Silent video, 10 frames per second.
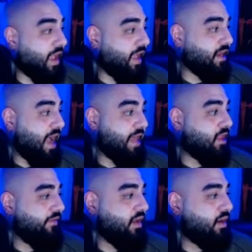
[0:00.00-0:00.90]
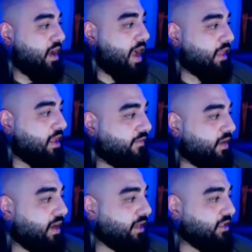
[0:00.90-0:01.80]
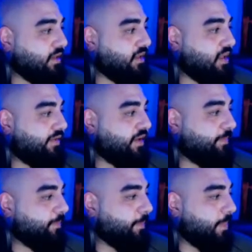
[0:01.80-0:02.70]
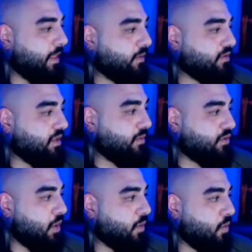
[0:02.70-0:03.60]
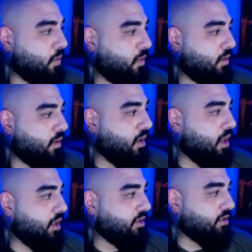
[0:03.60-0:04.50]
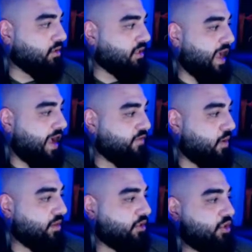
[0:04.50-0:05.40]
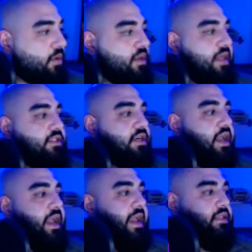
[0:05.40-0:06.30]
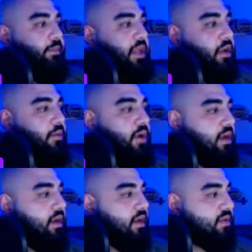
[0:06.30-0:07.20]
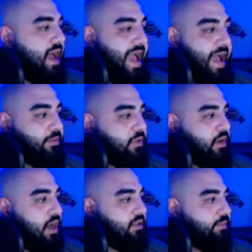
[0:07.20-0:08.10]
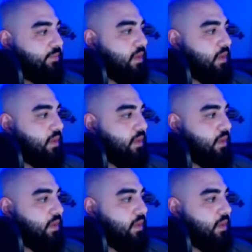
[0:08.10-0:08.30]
And I love it. I generally love it. It was so cool to have you on the show yesterday and to pick your brain. It was absolutely awesome.